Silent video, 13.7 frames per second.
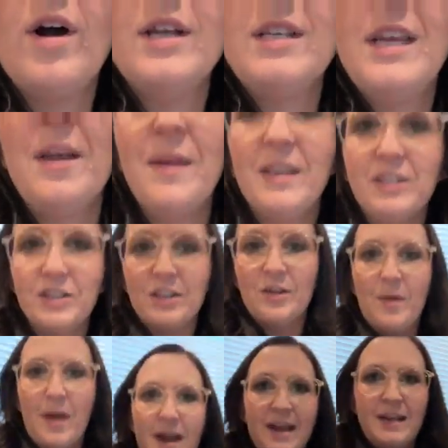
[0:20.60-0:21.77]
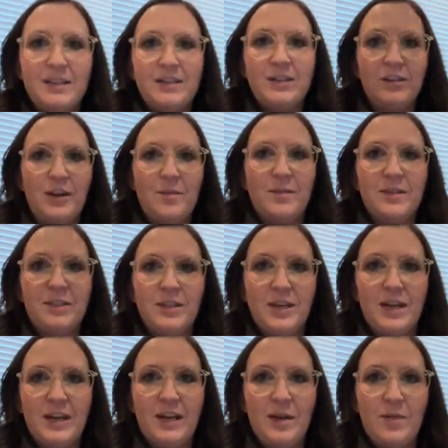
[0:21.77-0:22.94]
I just had to make sure that my Instagram was
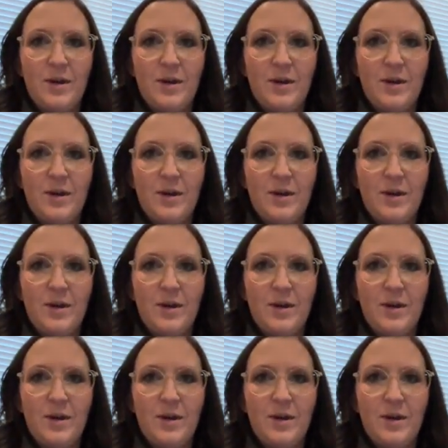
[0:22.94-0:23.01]
good.